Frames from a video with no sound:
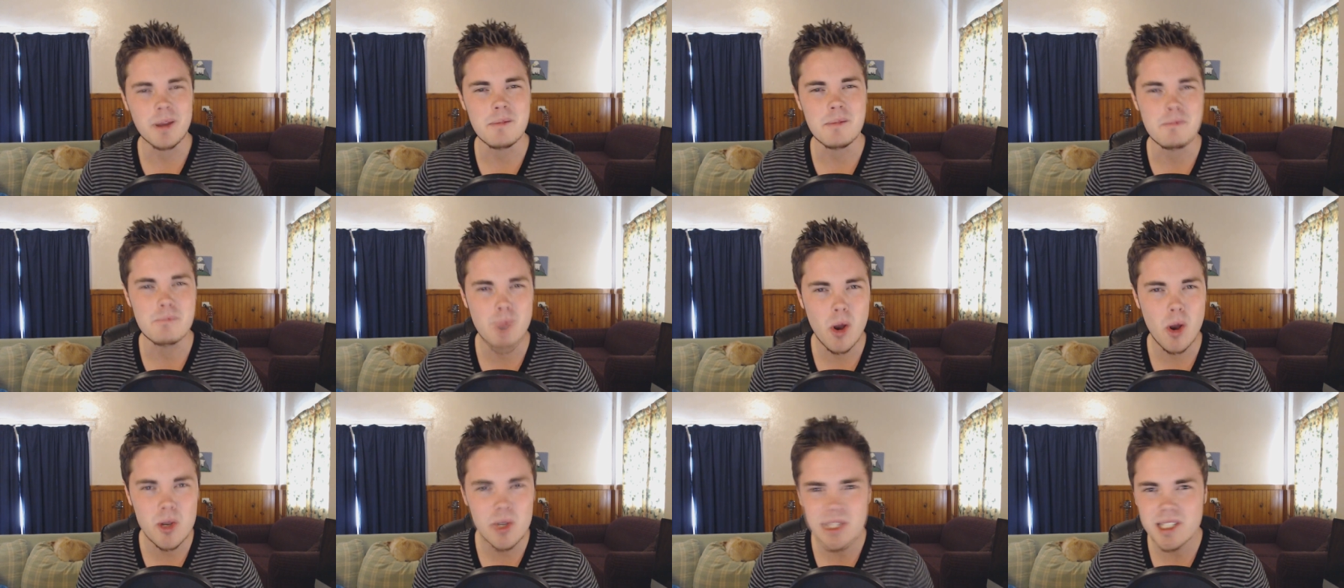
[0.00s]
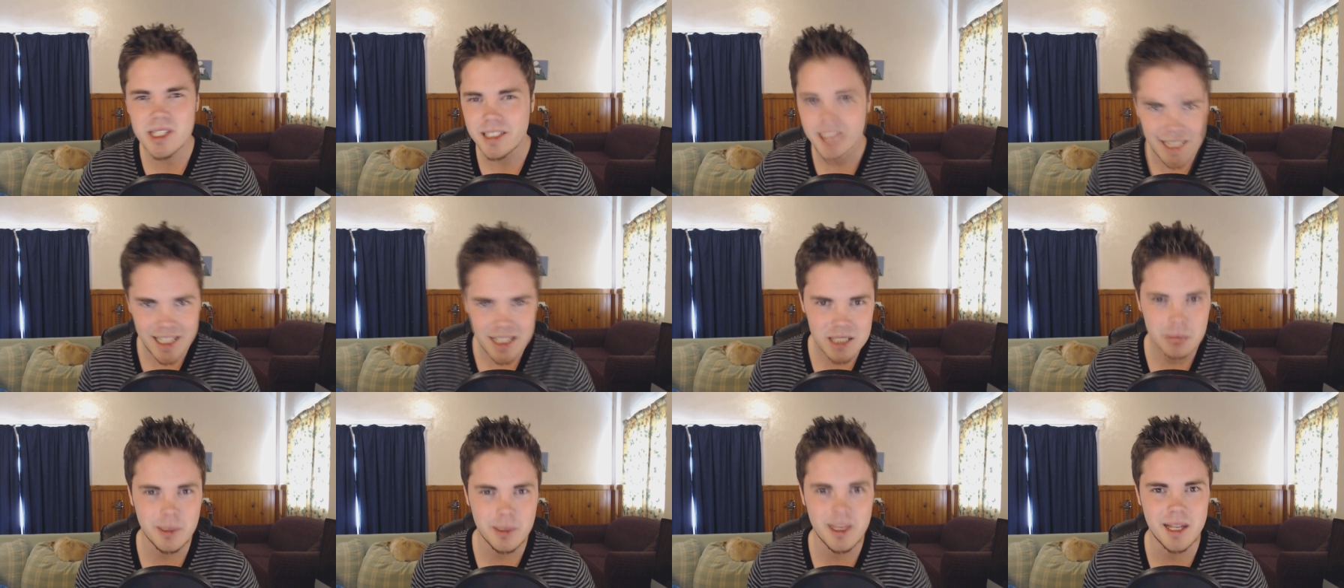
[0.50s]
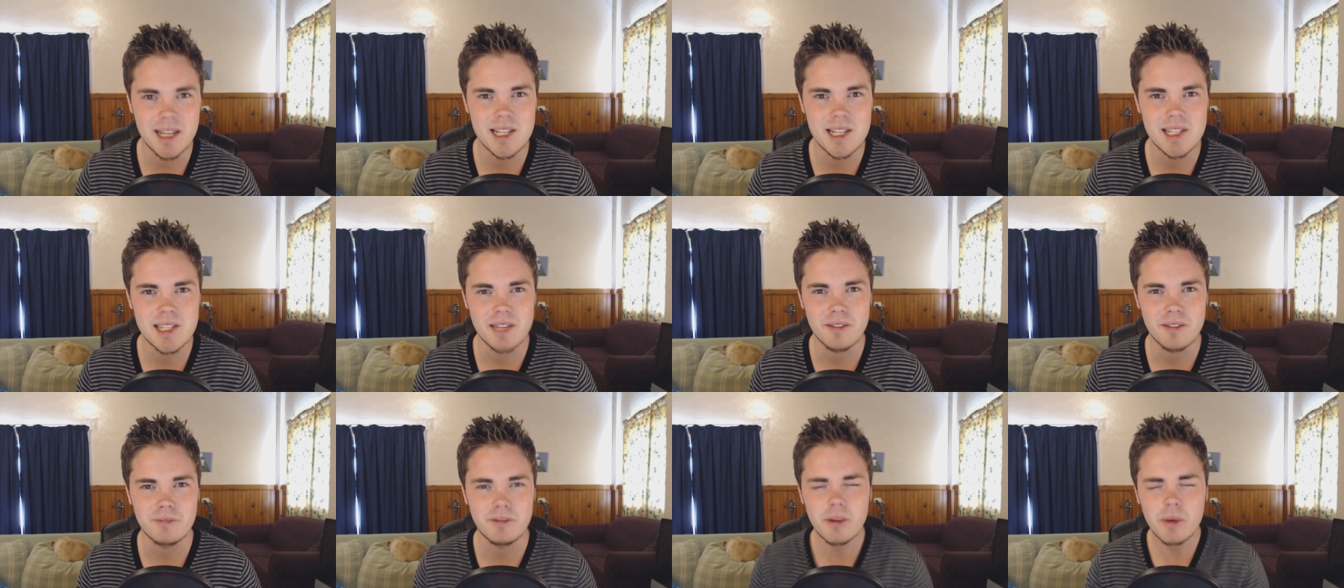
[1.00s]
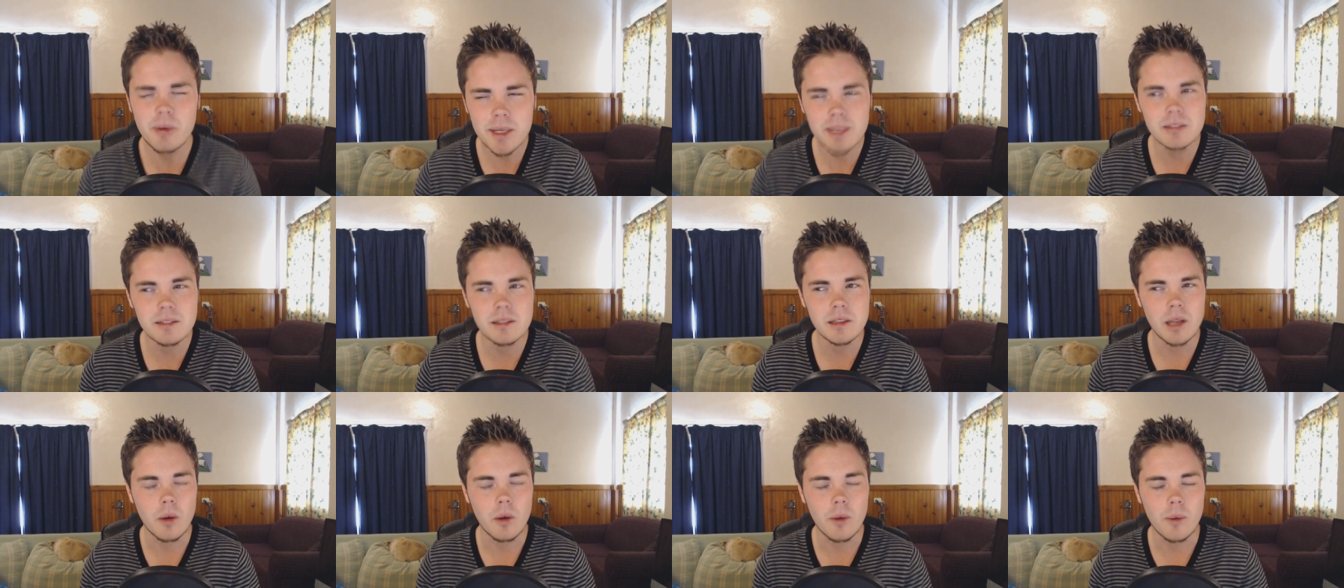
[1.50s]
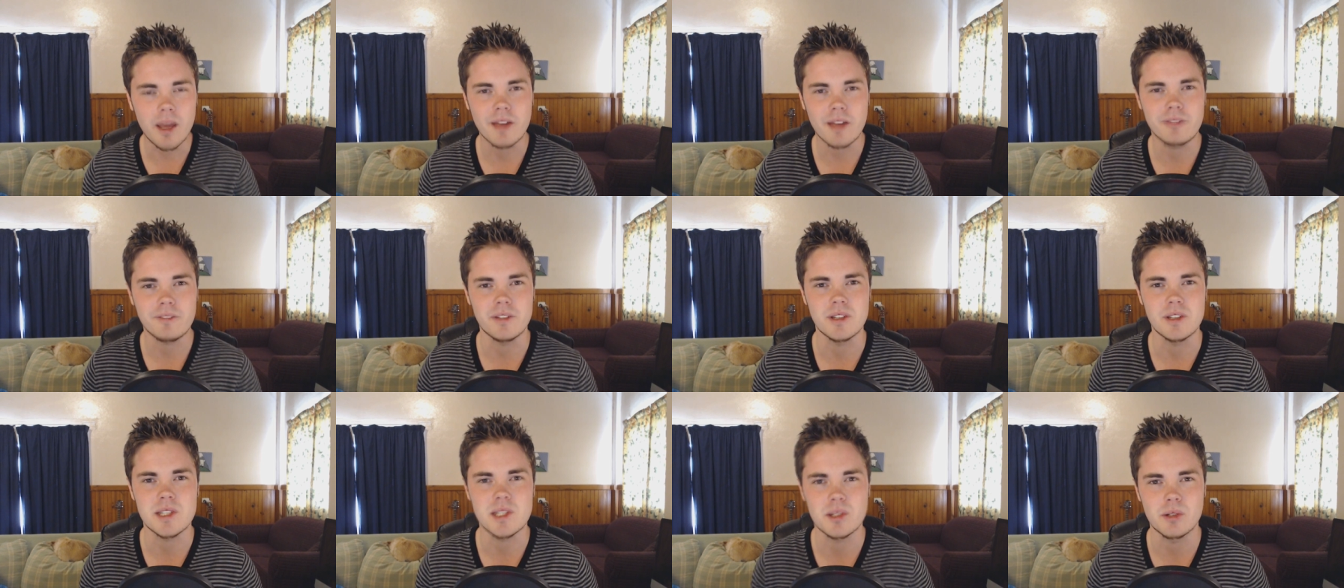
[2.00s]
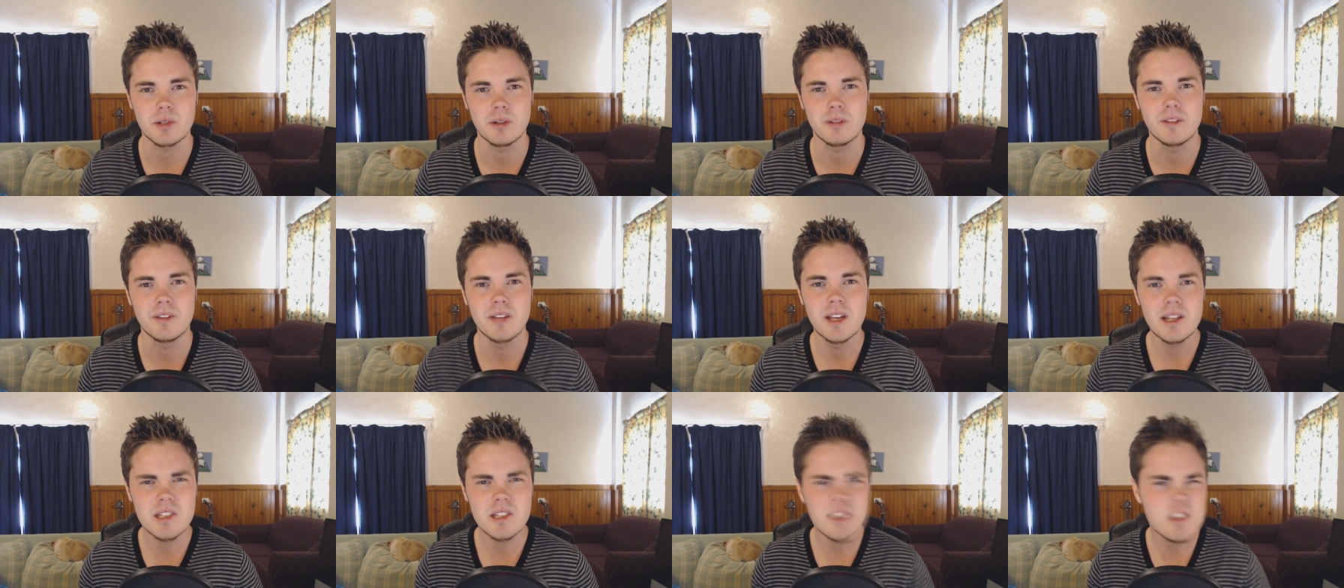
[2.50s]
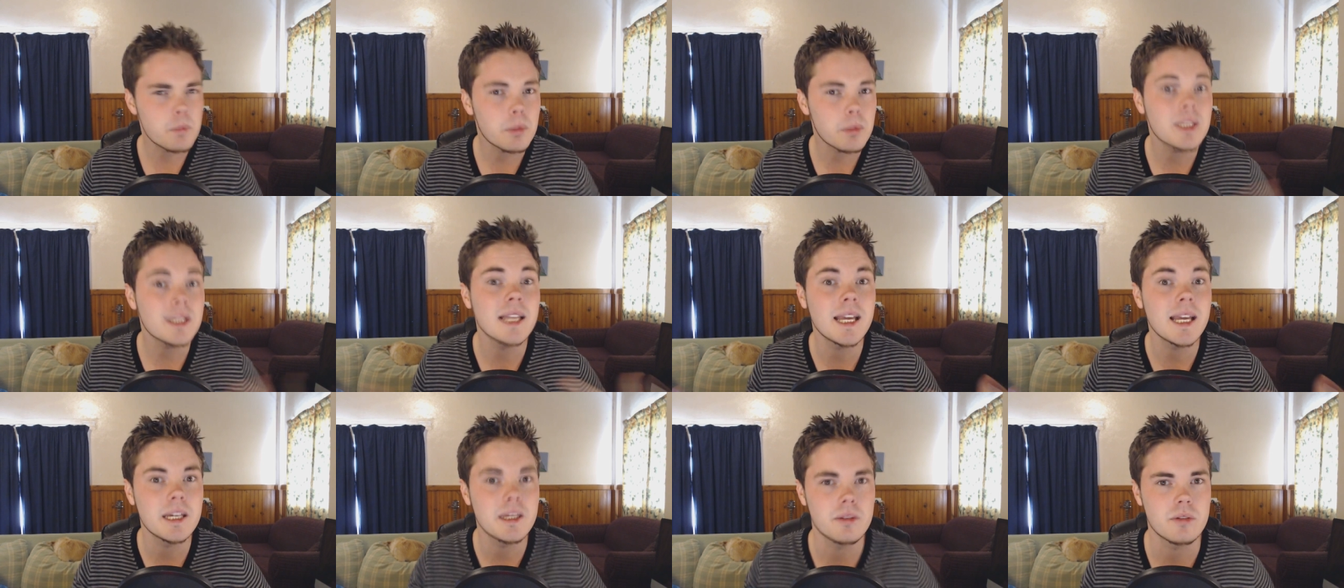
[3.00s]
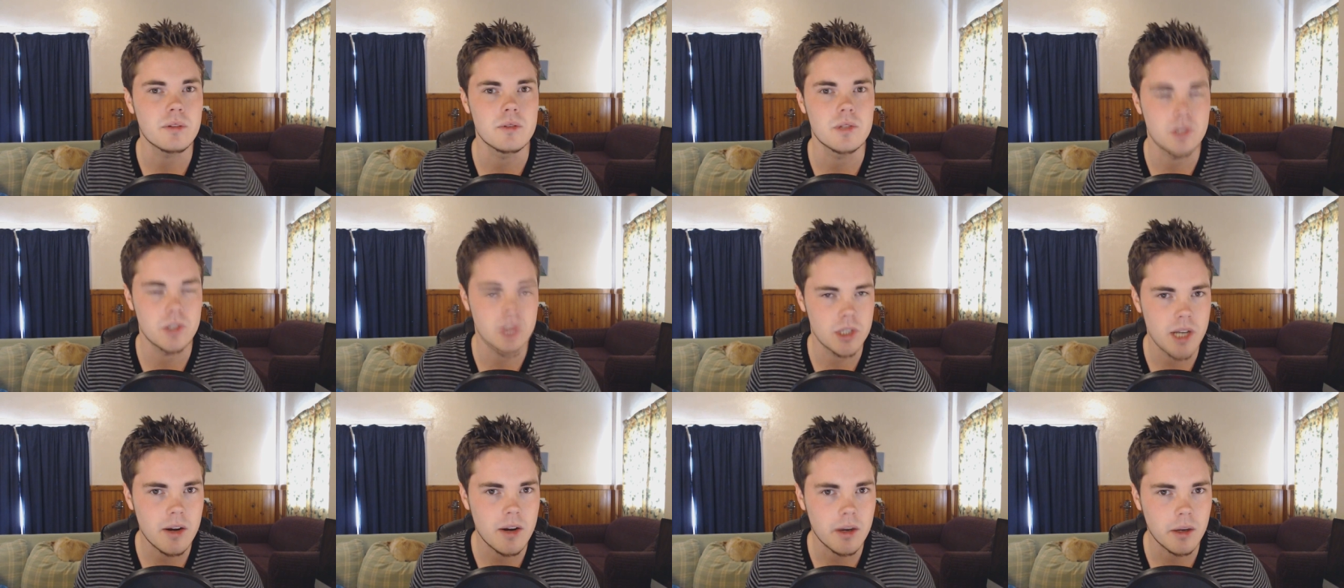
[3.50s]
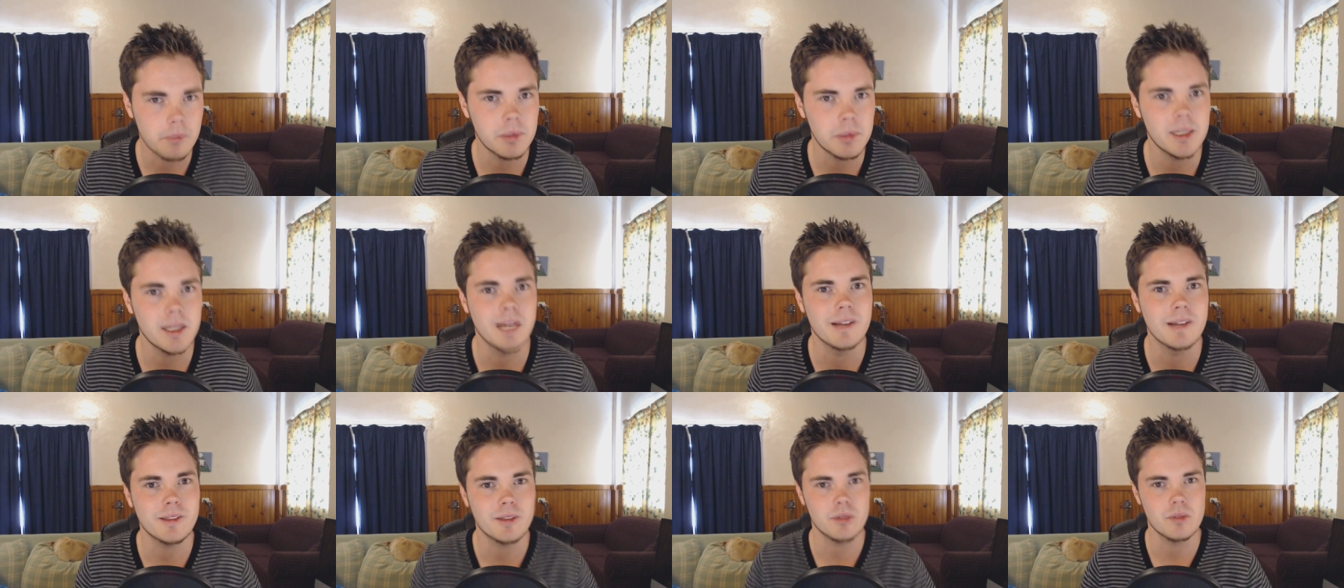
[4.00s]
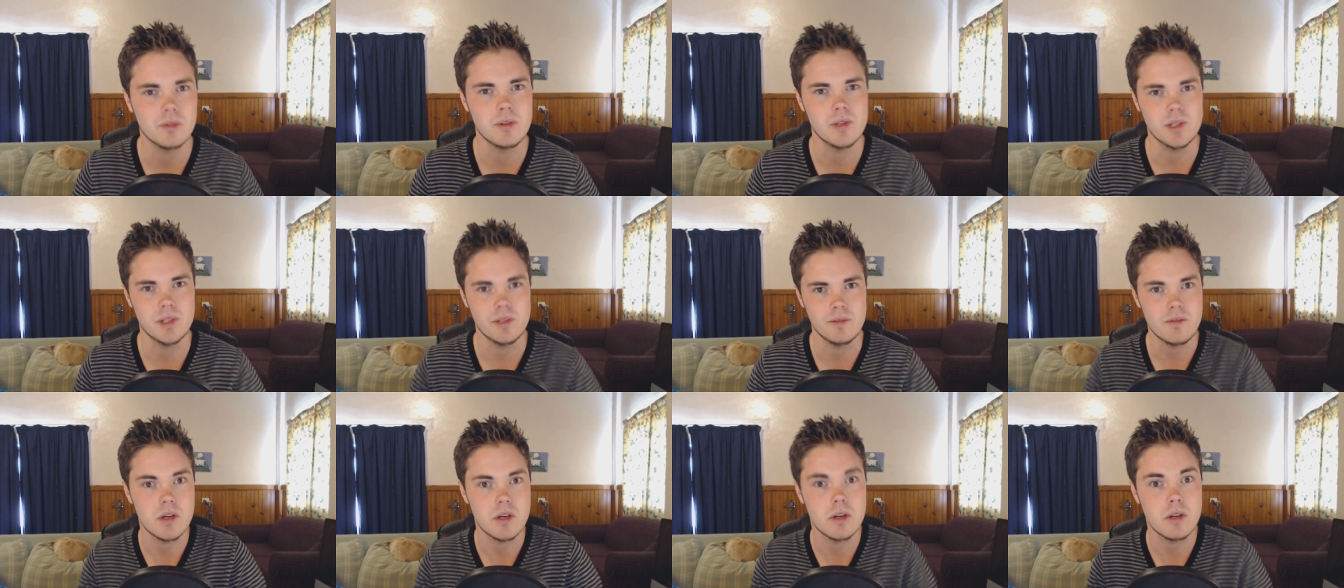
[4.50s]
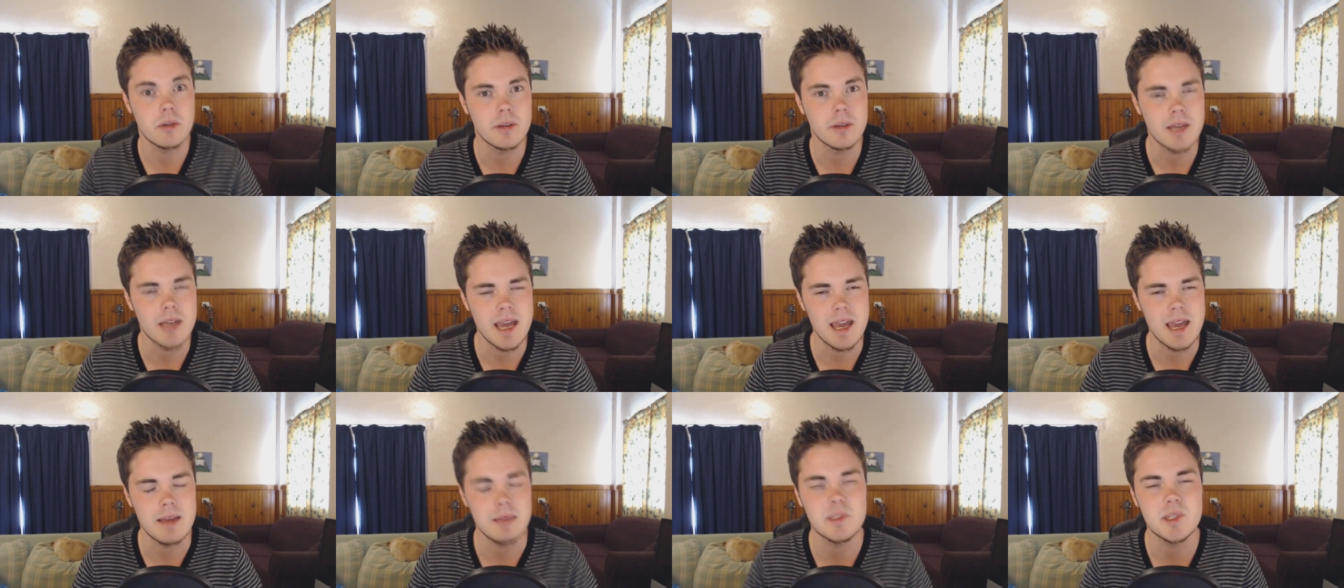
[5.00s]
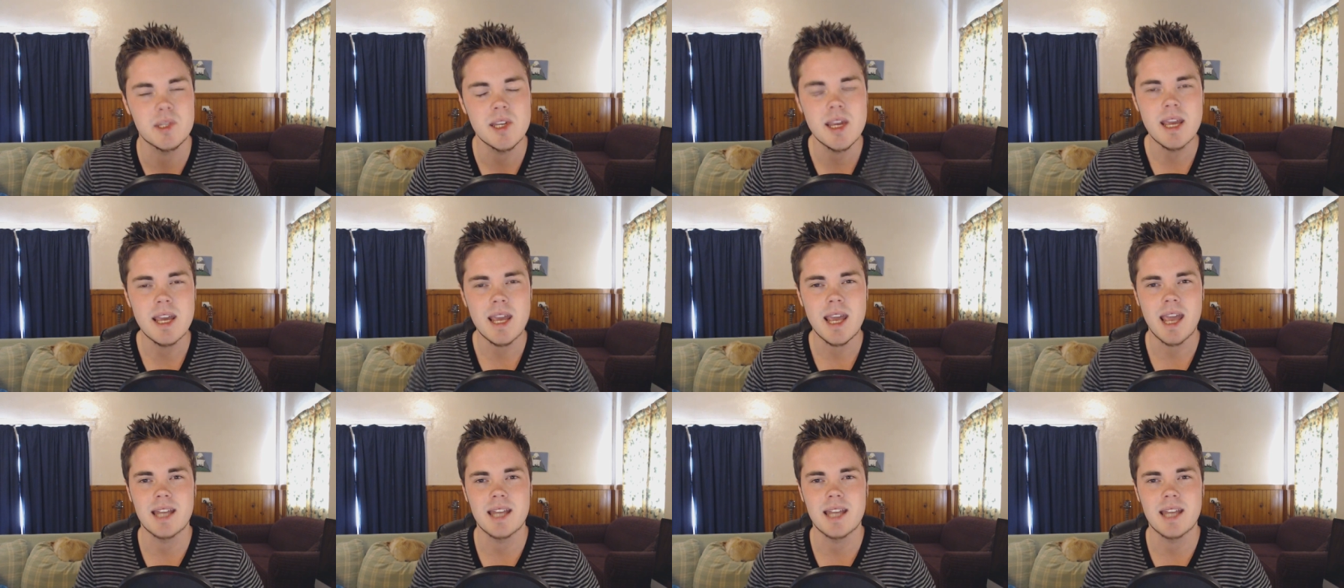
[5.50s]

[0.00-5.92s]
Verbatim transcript: but most Let's Plays are very low effort sort of just playthroughs, generic playthroughs of new games,